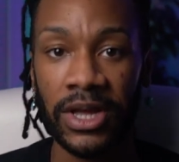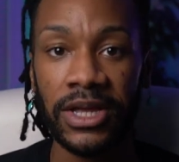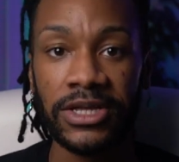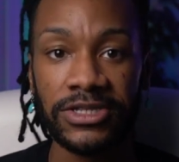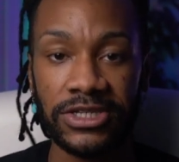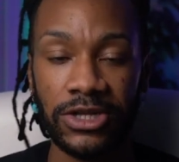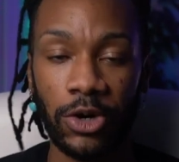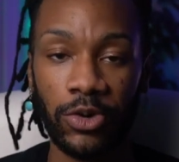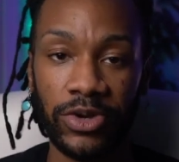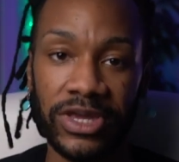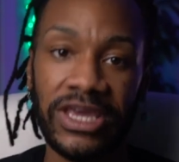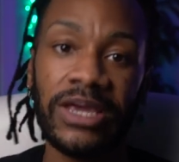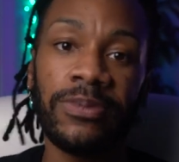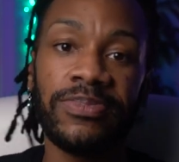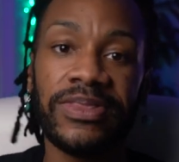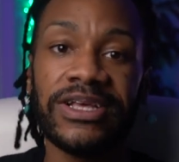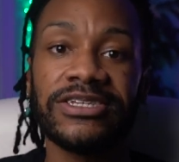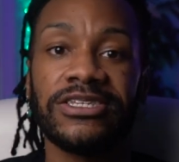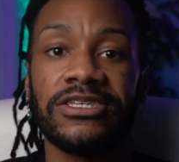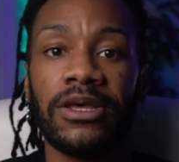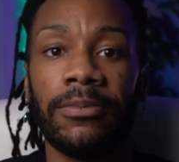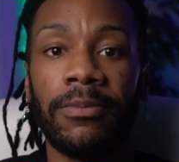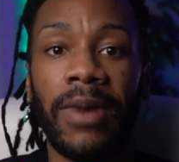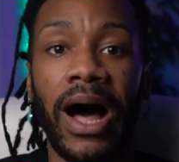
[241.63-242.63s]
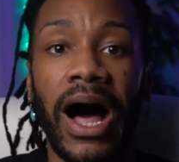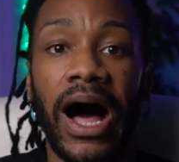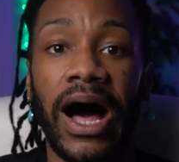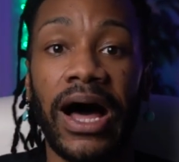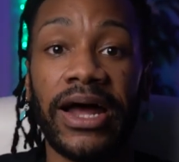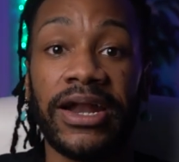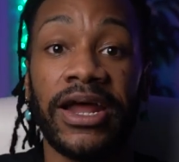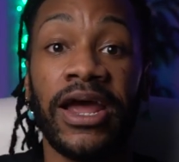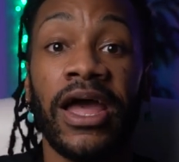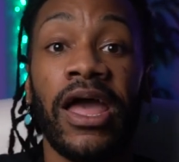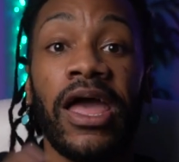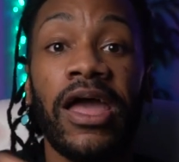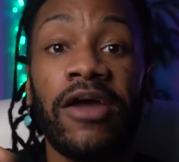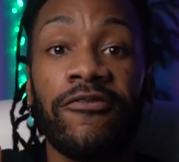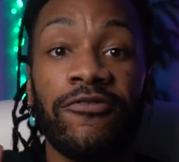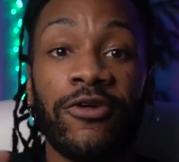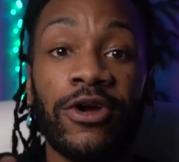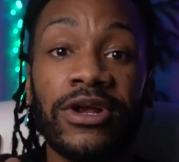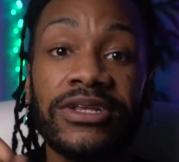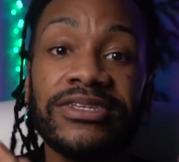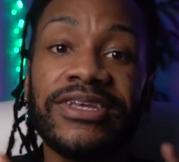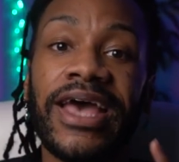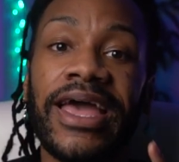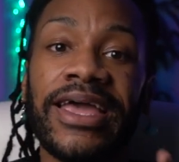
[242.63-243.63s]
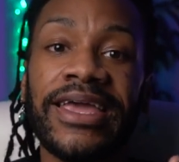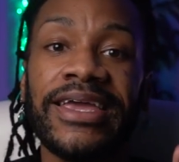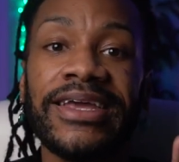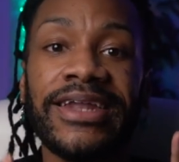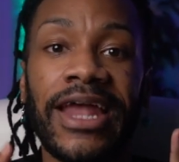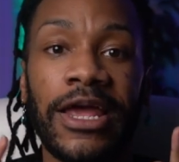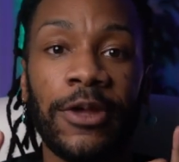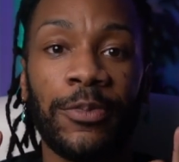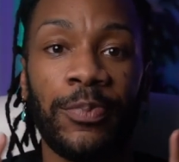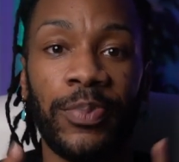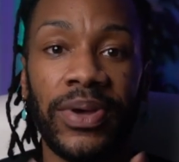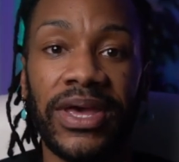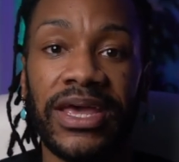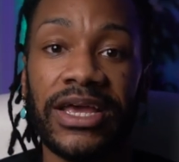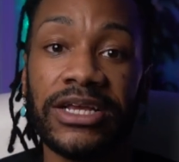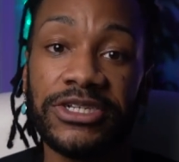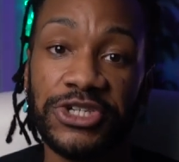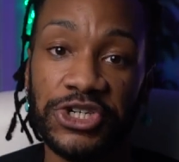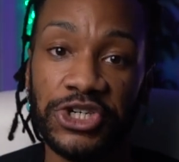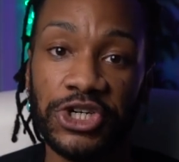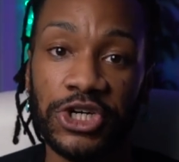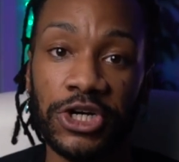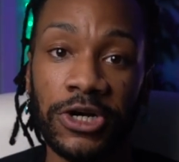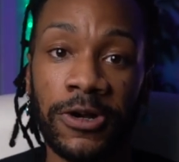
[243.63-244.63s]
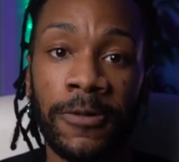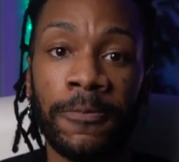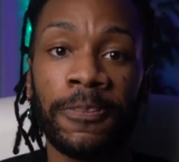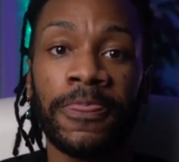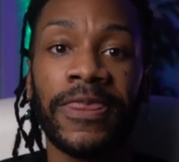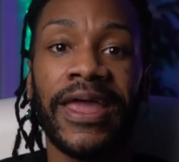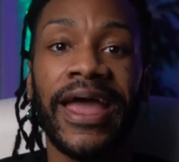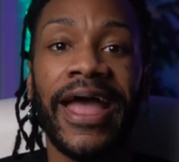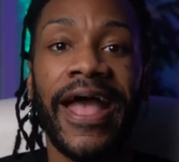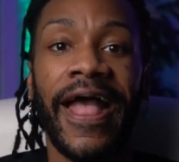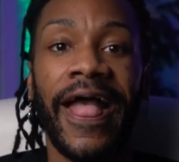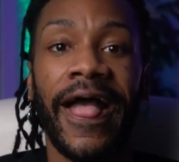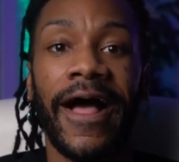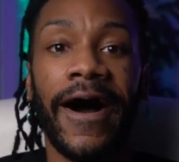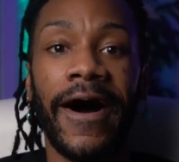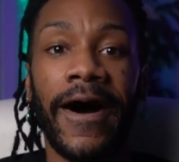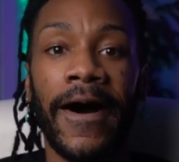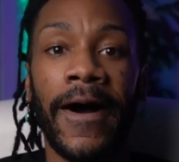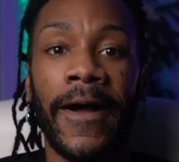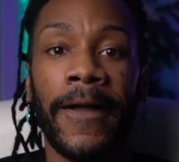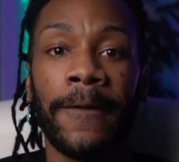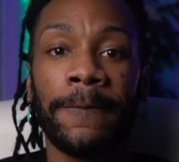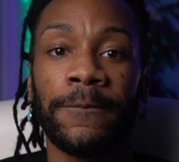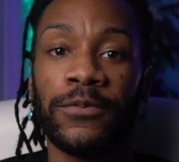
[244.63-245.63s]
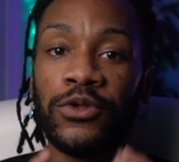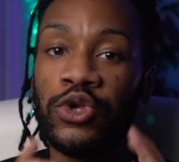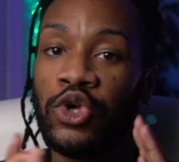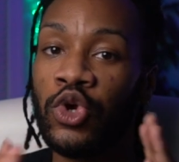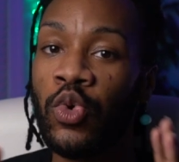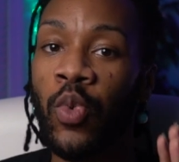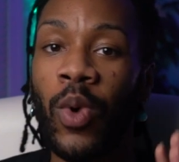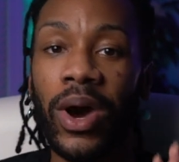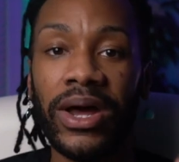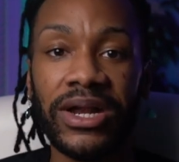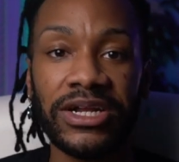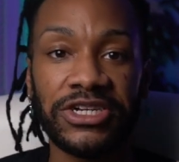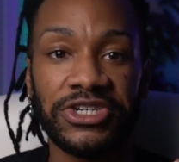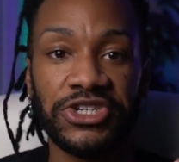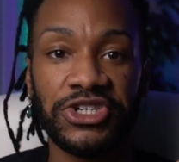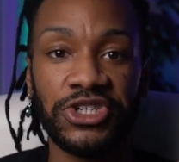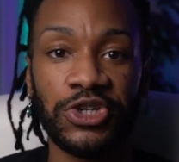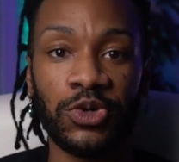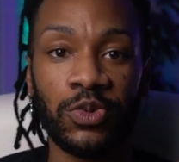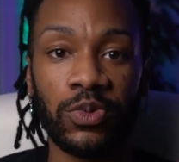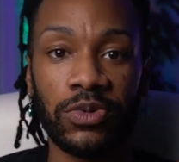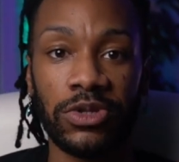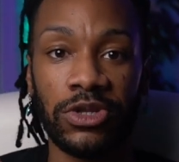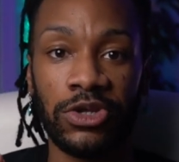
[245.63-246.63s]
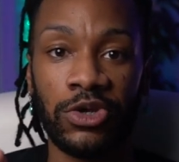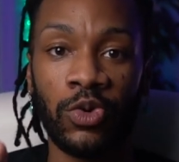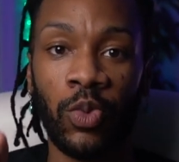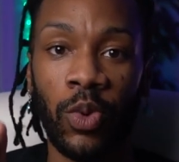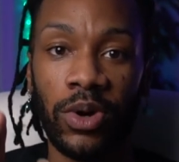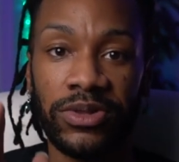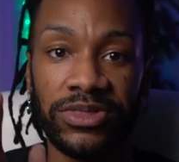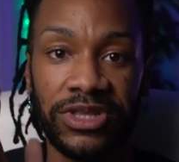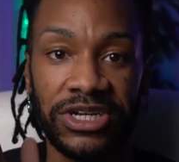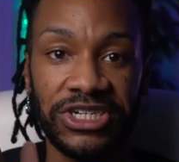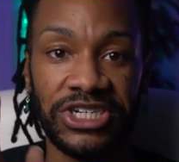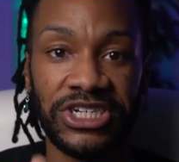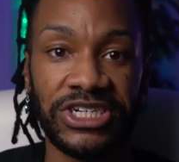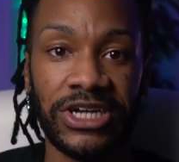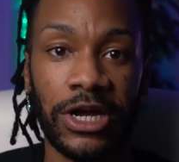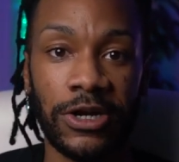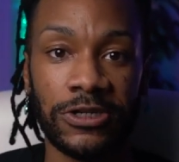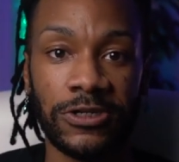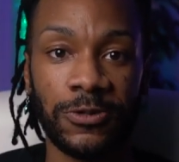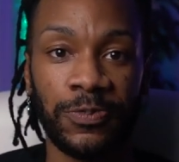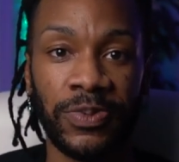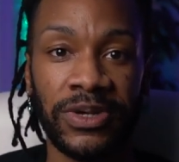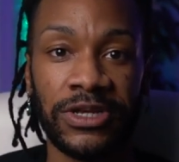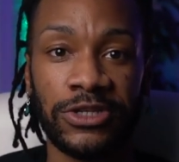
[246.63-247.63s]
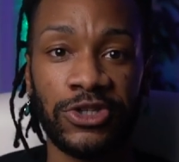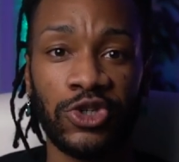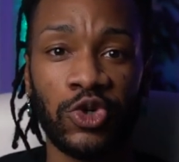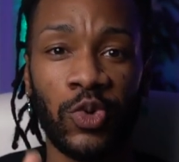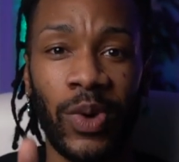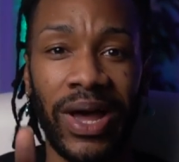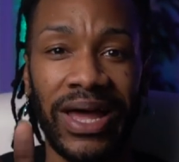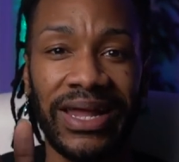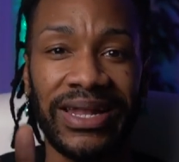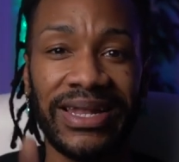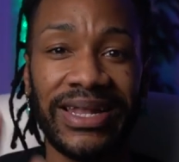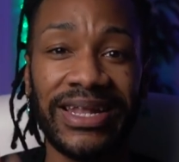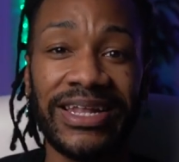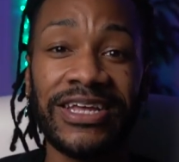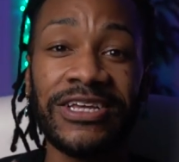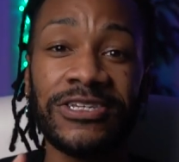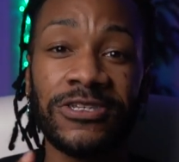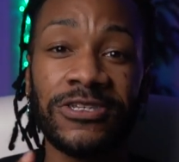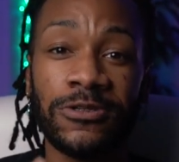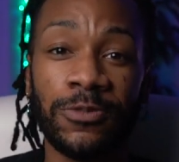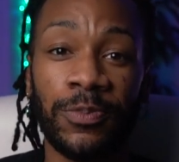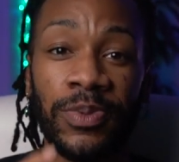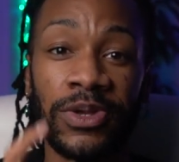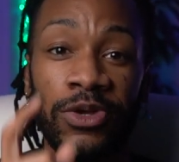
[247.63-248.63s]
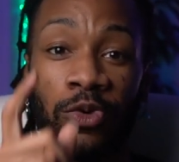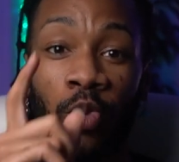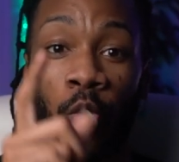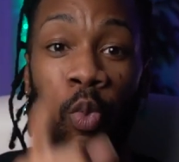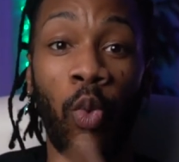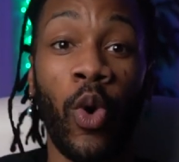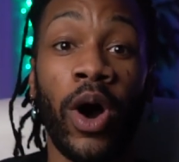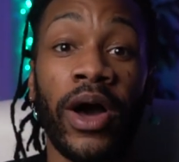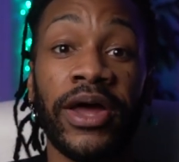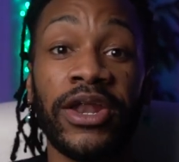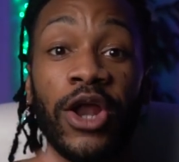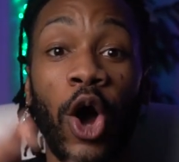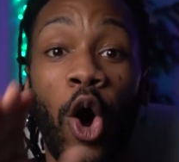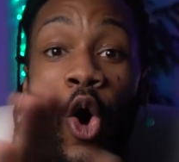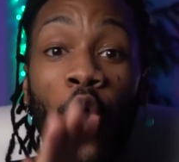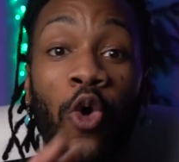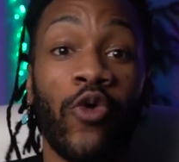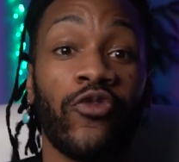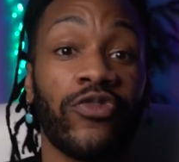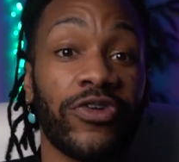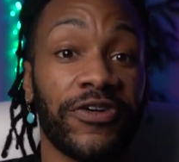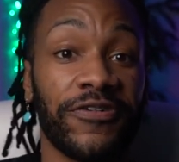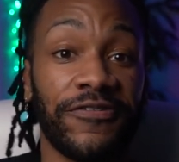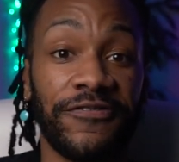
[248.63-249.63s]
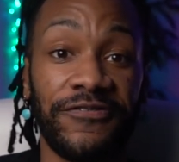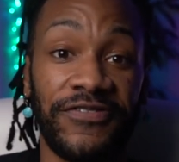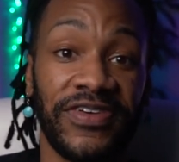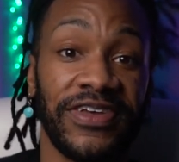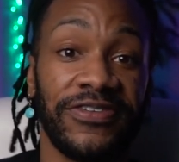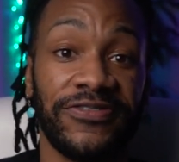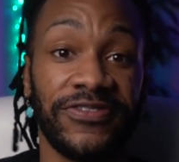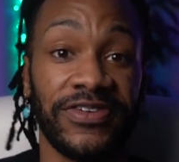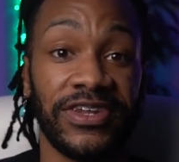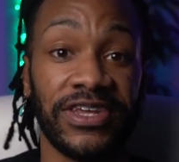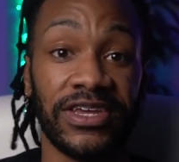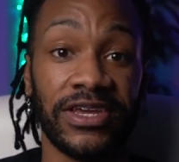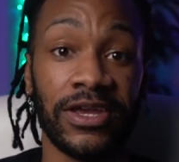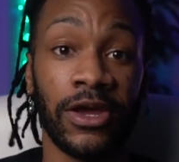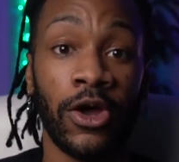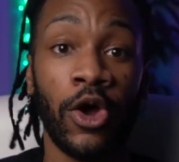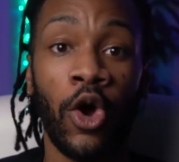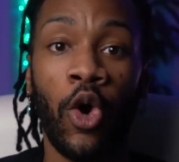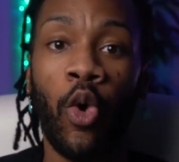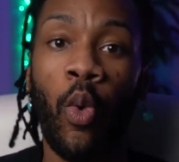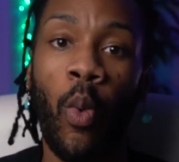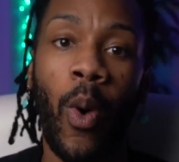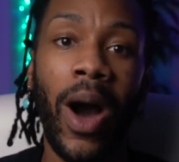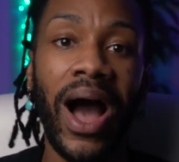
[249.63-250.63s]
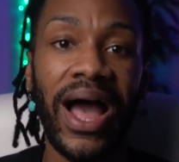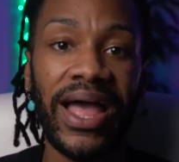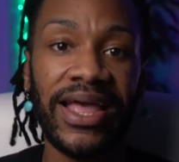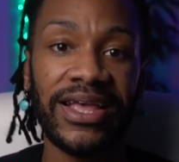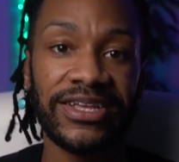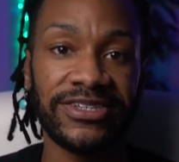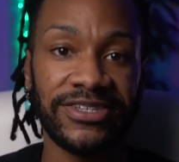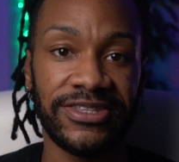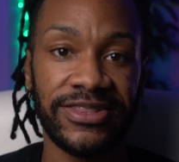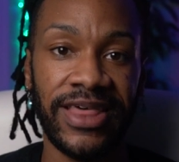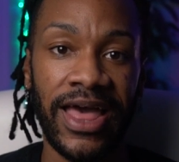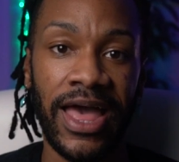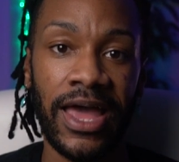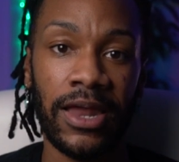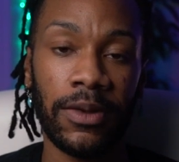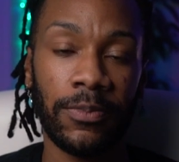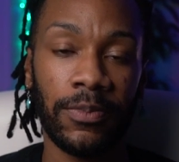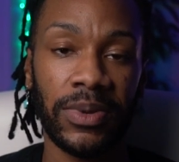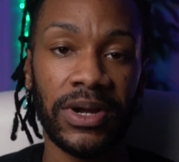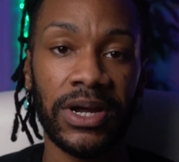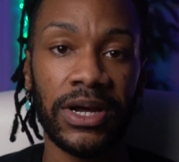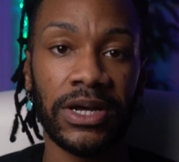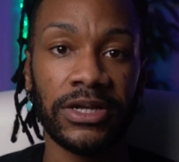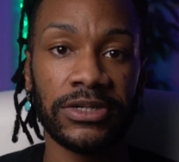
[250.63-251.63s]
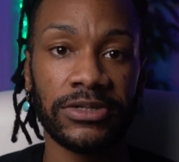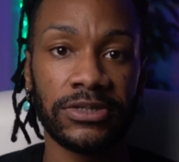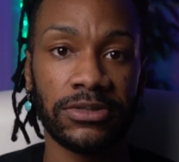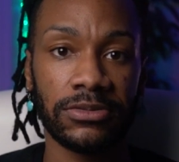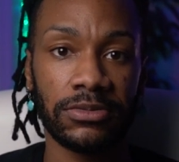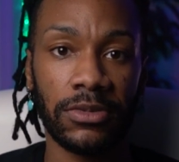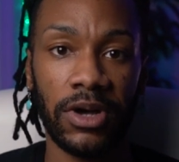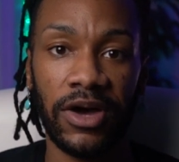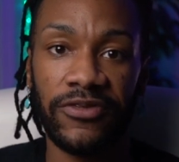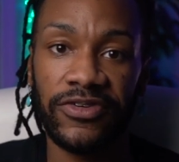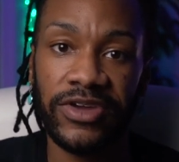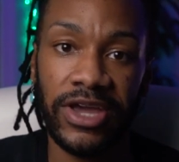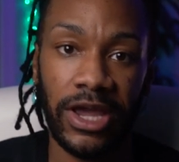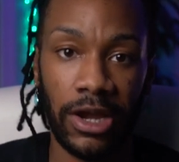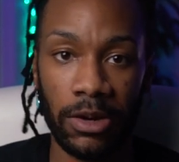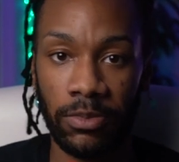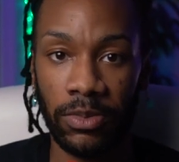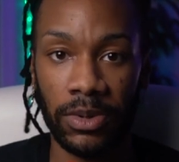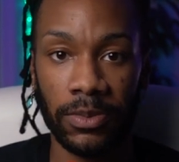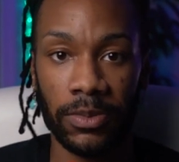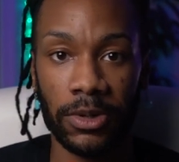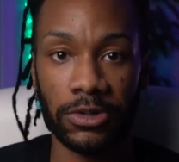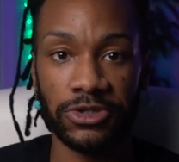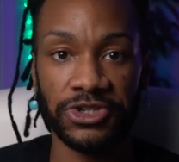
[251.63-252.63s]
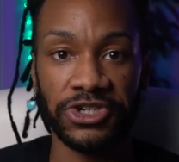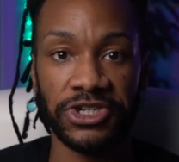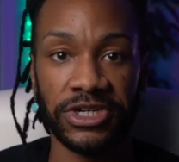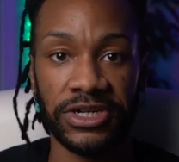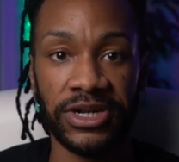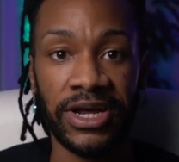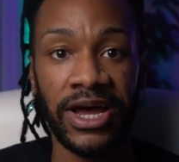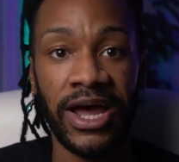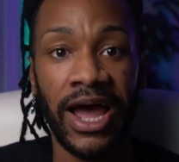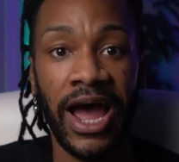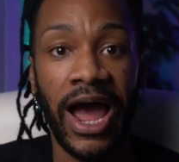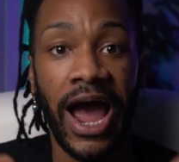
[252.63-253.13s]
So keep this in mind. If you're taking a picture, you want the shutter speed to at least be 1/50. Why is that? Because of camera motion.